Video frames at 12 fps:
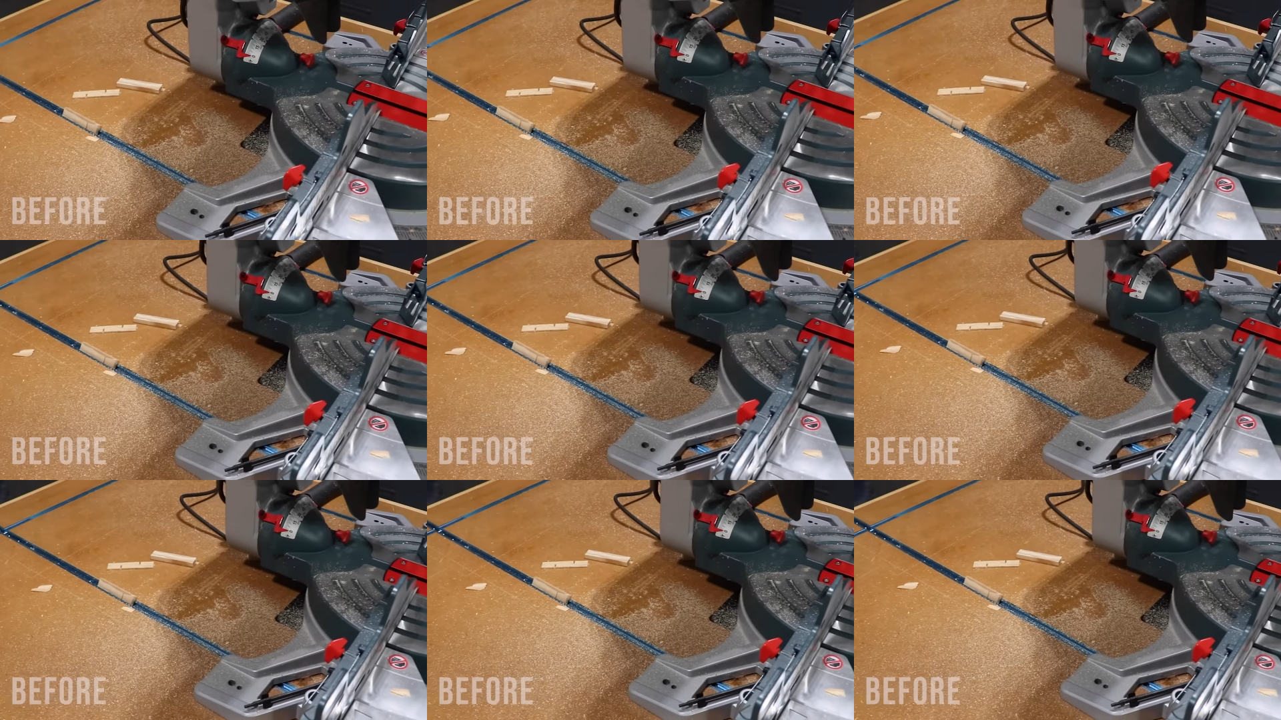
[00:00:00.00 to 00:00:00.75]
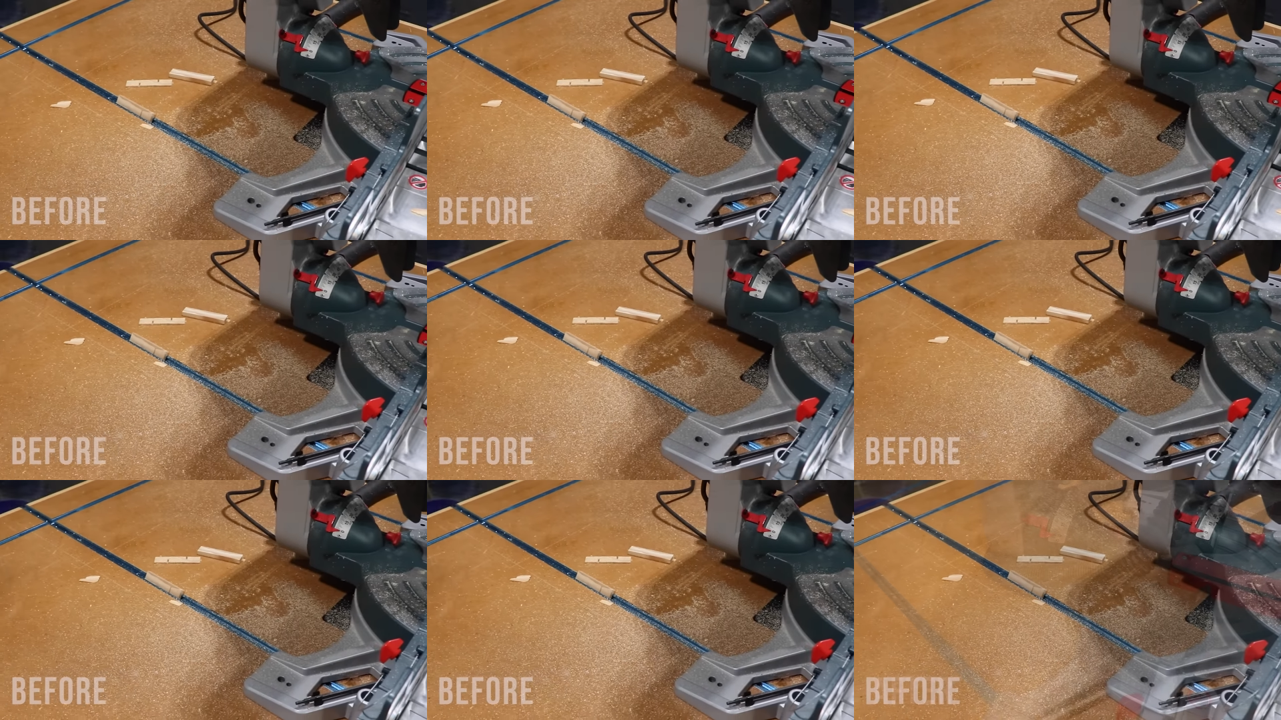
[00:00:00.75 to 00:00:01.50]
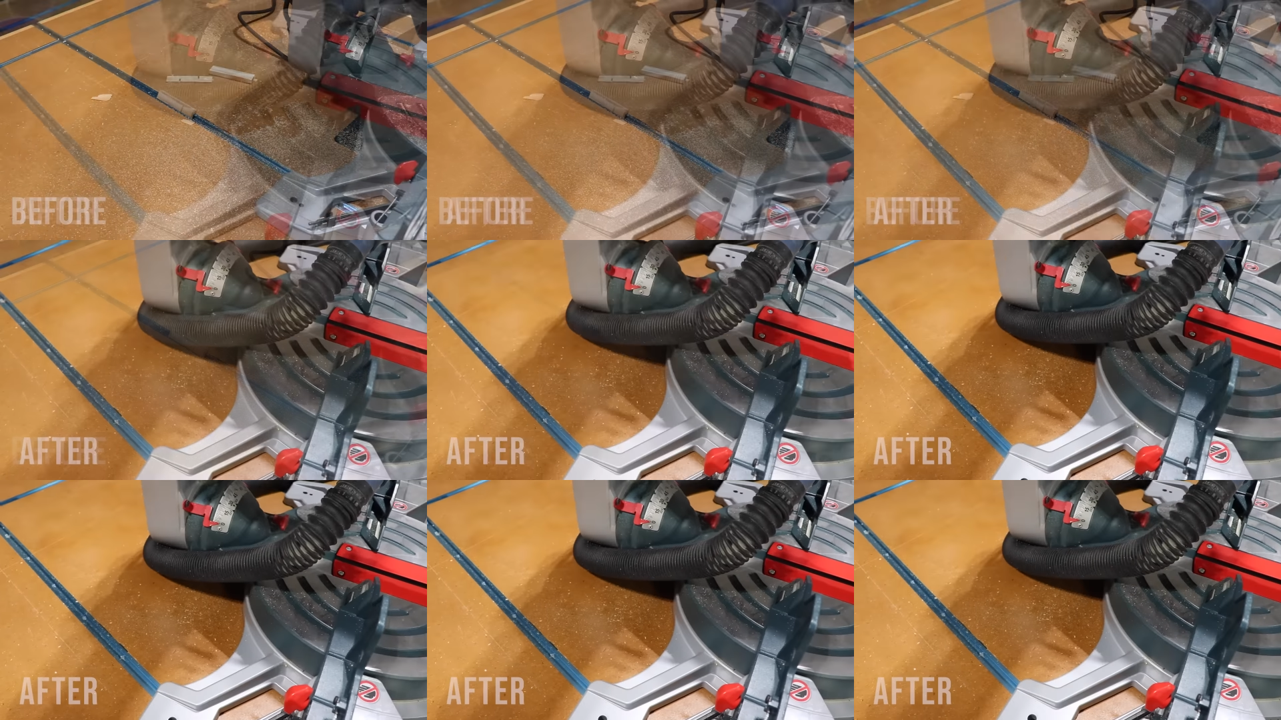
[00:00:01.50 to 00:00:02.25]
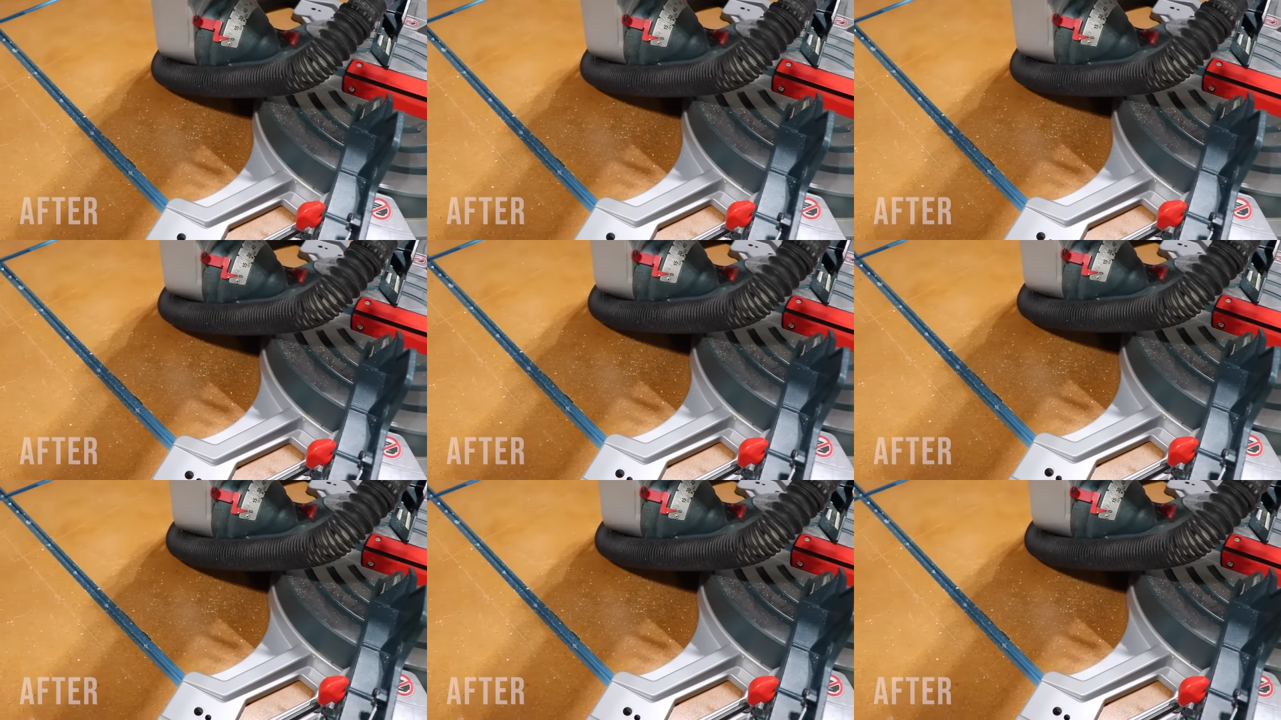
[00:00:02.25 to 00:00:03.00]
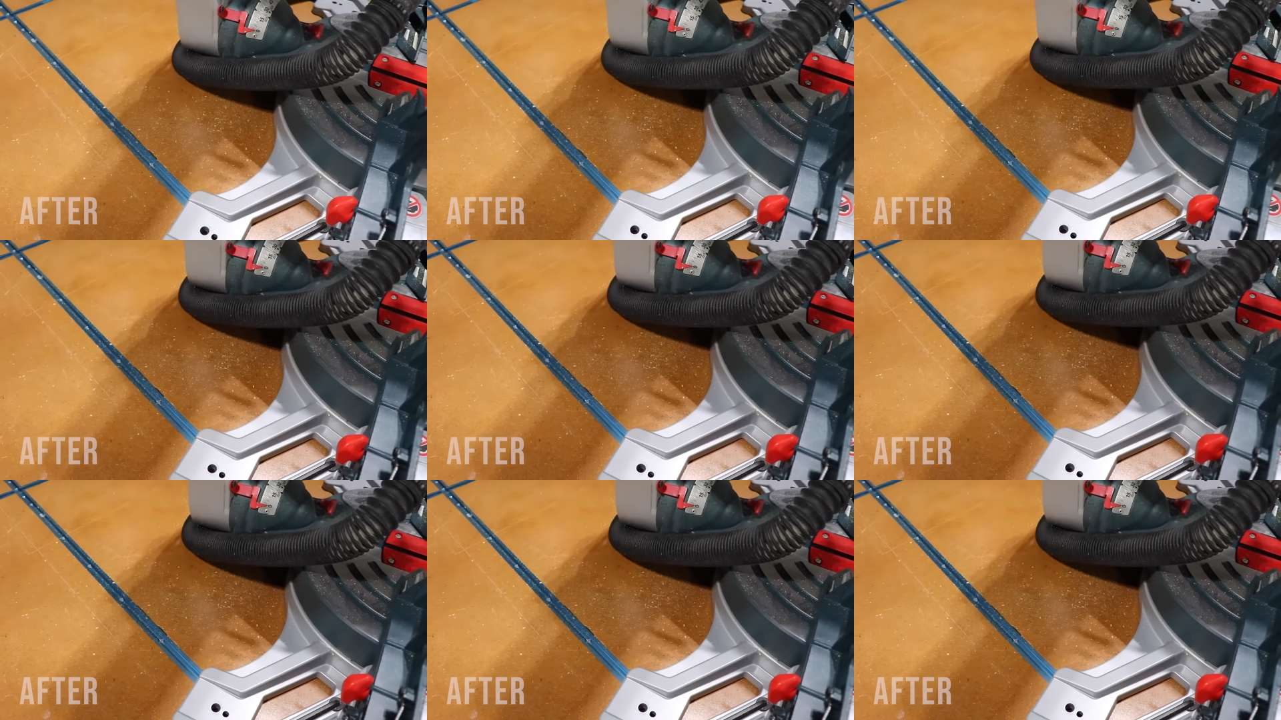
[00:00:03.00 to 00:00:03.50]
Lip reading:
(no speaker visible)